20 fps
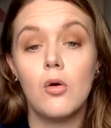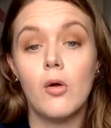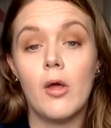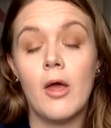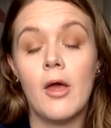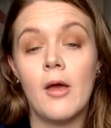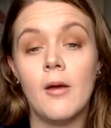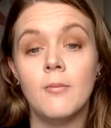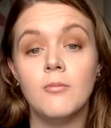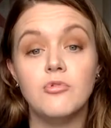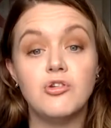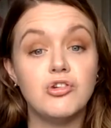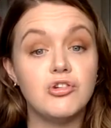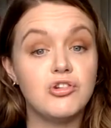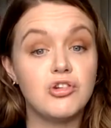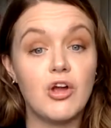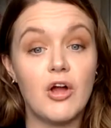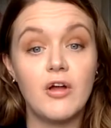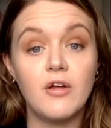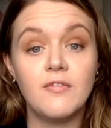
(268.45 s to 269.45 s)
um, due
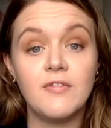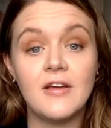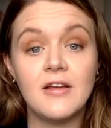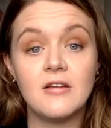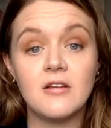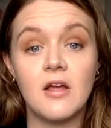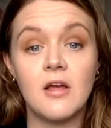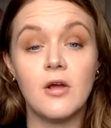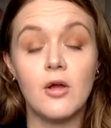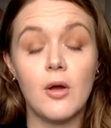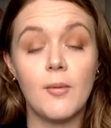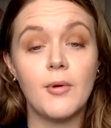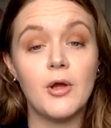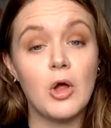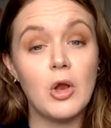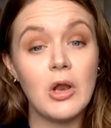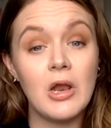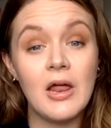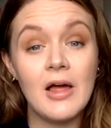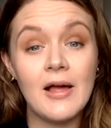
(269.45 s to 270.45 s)
to COVID and going
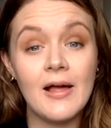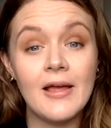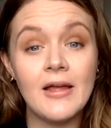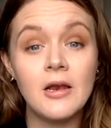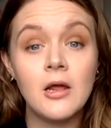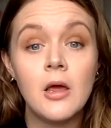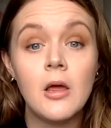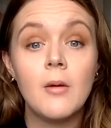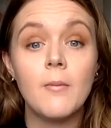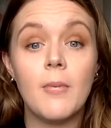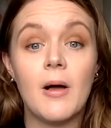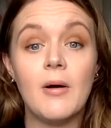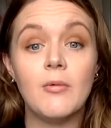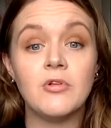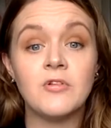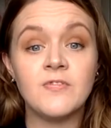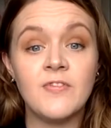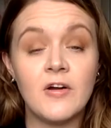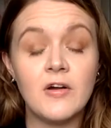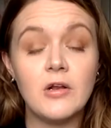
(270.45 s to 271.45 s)
online, but I
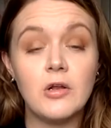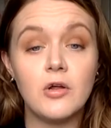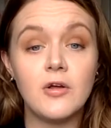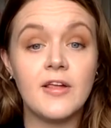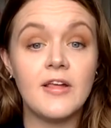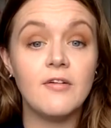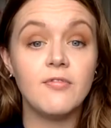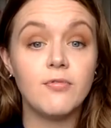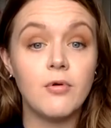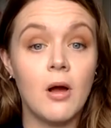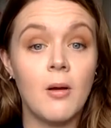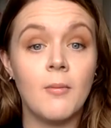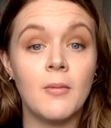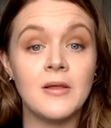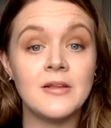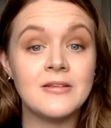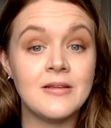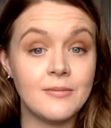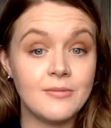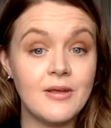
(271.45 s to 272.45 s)
was very lucky from
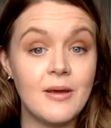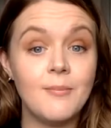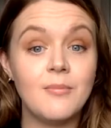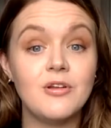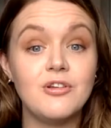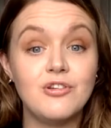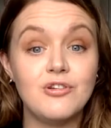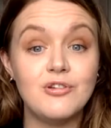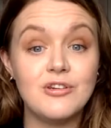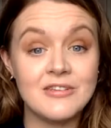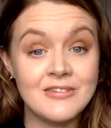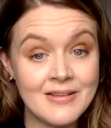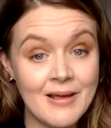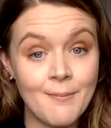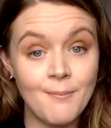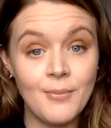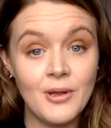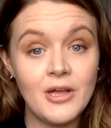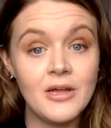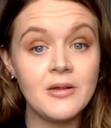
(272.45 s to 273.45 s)
September to
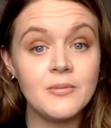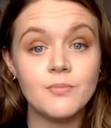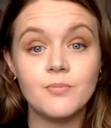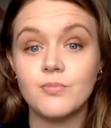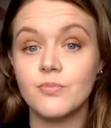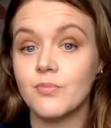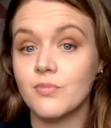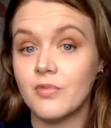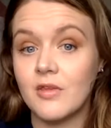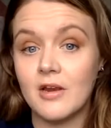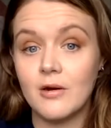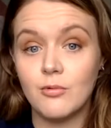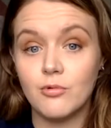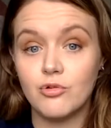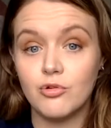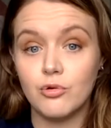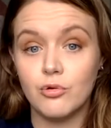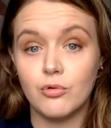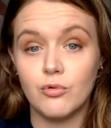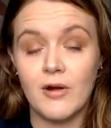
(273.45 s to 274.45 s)
December that it
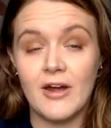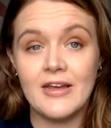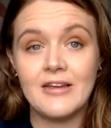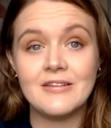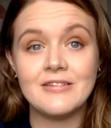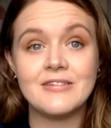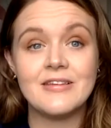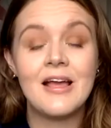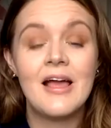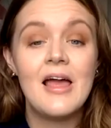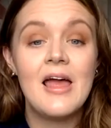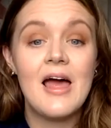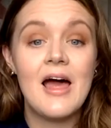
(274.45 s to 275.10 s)
was all great.